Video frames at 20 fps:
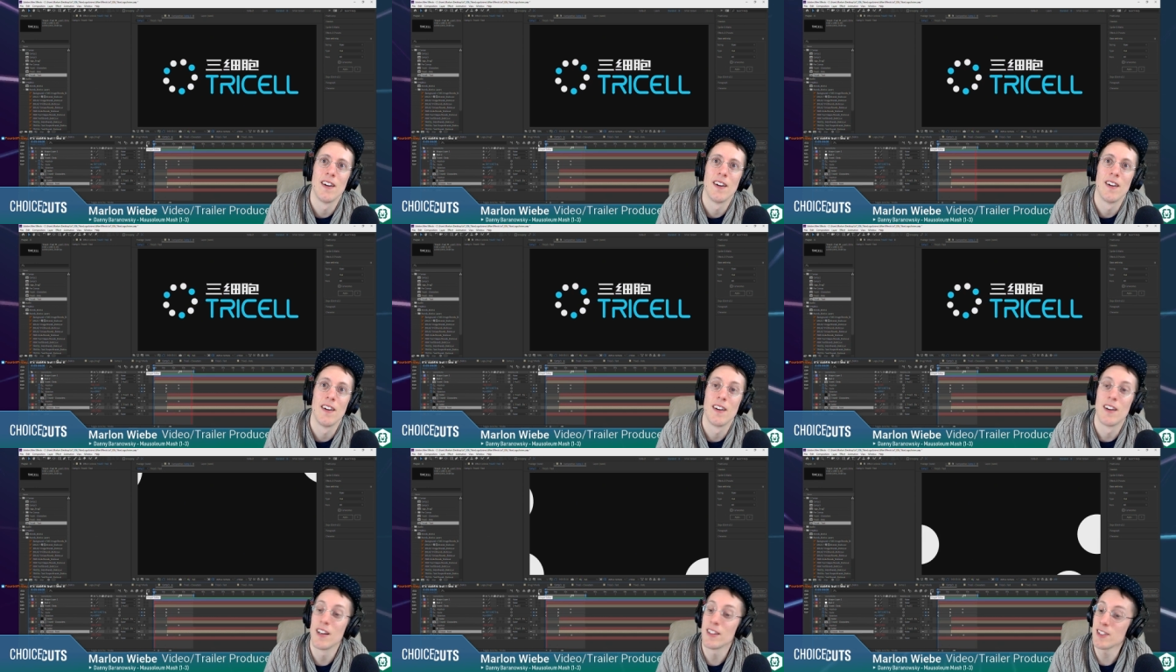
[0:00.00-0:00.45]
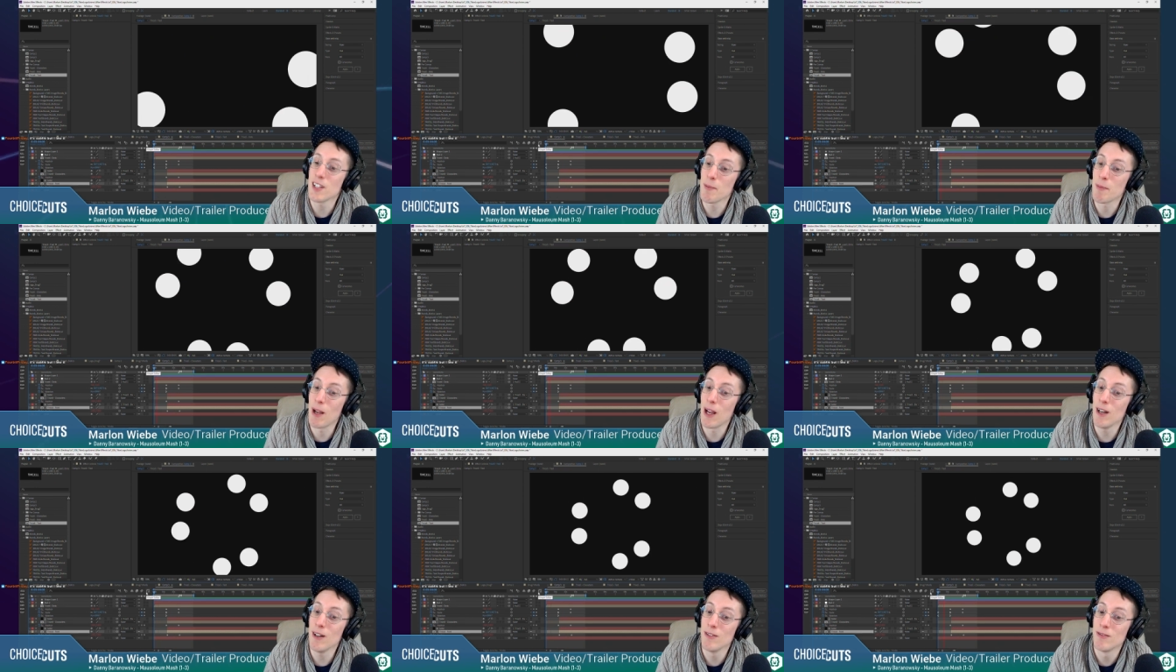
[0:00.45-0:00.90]
That's not
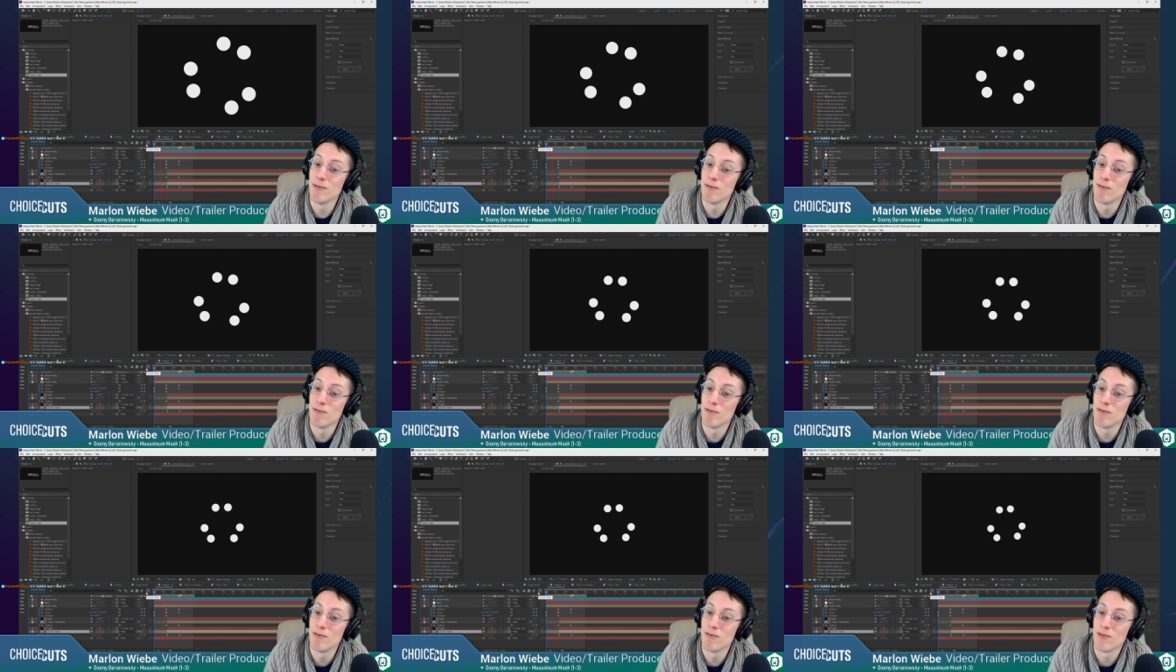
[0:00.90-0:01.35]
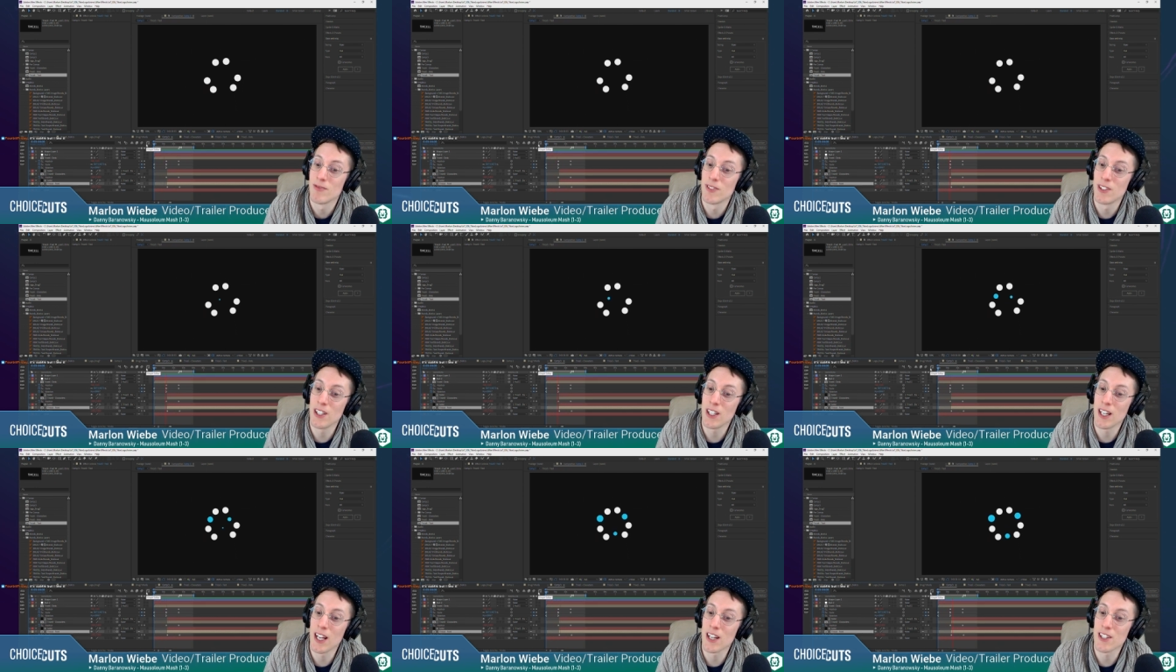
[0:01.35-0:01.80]
bad. Then you
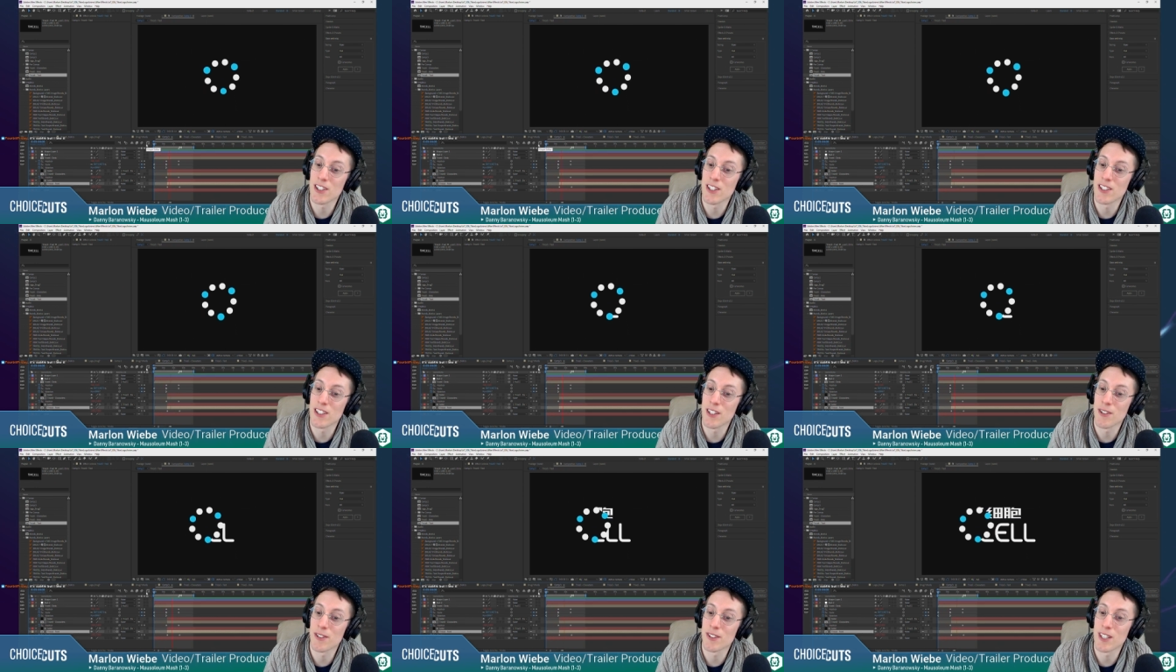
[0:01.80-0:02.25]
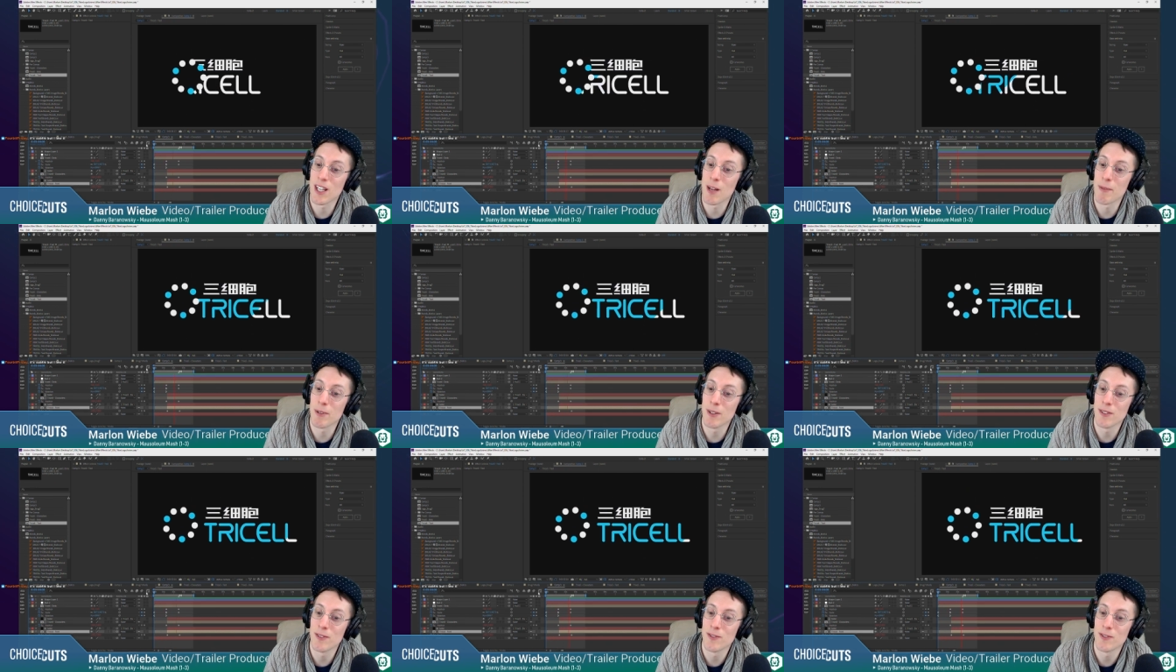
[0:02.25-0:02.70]
can actually see what's happening.